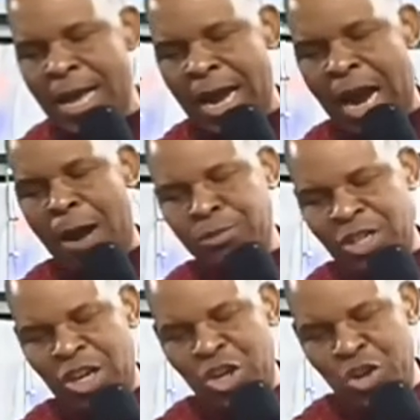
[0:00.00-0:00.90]
I'm
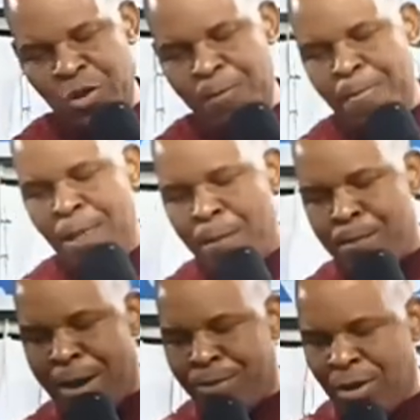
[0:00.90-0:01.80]
telling you,
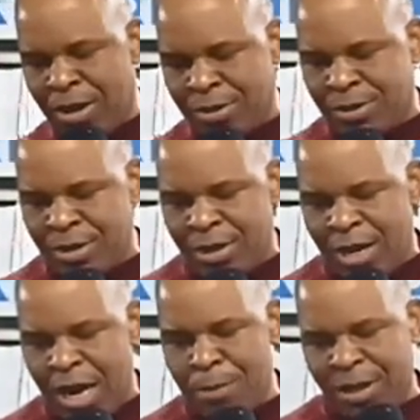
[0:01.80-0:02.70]
my brothers
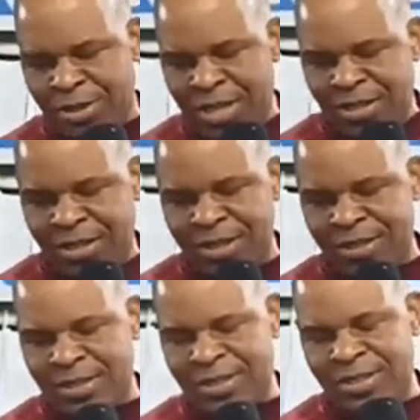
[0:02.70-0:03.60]
and my
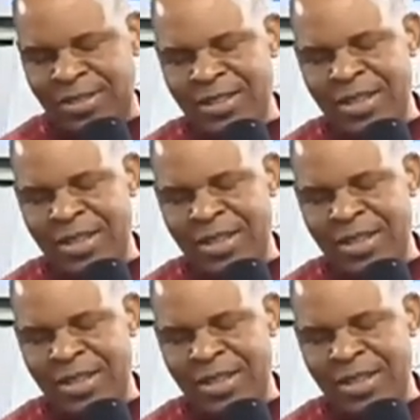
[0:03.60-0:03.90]
sisters.